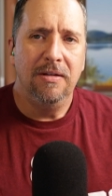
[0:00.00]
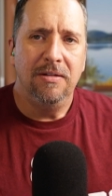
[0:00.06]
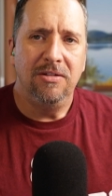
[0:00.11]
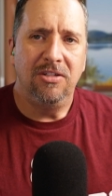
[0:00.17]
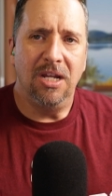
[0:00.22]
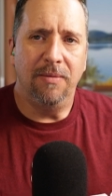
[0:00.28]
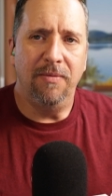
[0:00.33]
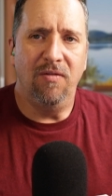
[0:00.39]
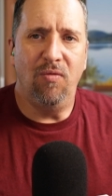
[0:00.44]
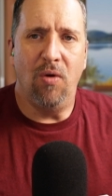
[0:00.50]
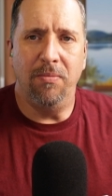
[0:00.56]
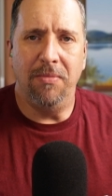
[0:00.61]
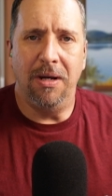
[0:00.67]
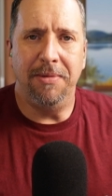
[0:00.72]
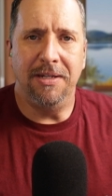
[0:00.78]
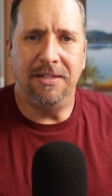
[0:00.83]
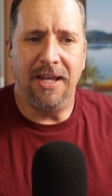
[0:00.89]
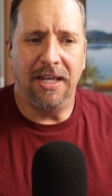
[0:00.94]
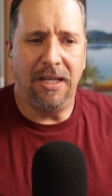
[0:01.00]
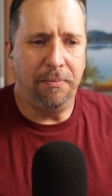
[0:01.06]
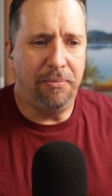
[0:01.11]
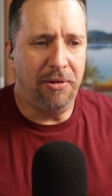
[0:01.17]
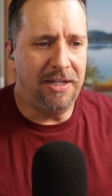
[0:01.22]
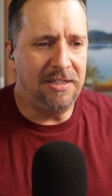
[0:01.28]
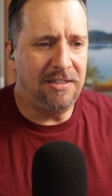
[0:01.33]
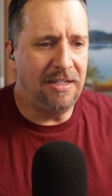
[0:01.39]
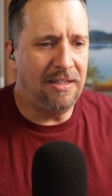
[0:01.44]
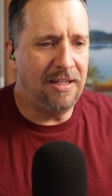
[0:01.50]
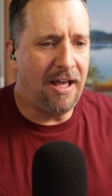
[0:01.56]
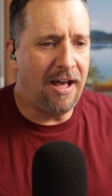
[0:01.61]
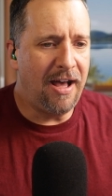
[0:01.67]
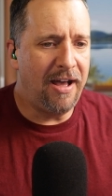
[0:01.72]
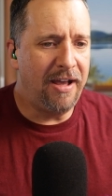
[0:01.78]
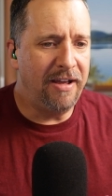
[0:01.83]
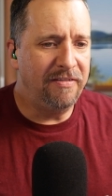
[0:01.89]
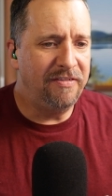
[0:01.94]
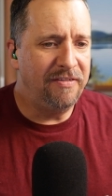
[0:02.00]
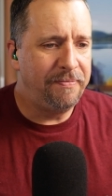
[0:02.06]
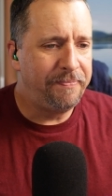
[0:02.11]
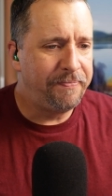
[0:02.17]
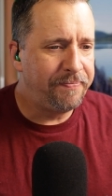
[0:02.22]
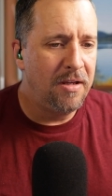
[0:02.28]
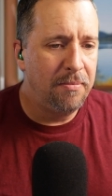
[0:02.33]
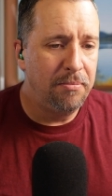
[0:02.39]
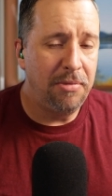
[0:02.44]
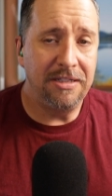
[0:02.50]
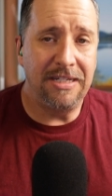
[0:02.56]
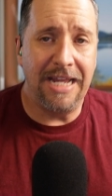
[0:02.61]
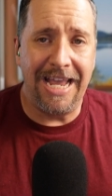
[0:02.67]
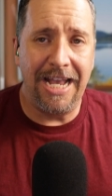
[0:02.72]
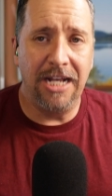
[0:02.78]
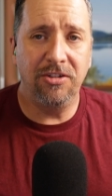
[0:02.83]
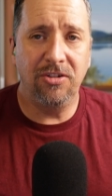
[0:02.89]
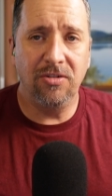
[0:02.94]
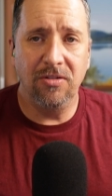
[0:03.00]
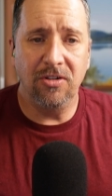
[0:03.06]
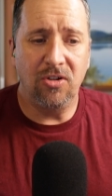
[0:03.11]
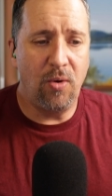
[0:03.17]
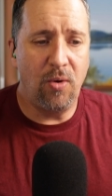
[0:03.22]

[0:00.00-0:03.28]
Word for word: some of what might be taking place in the hive. But to answer the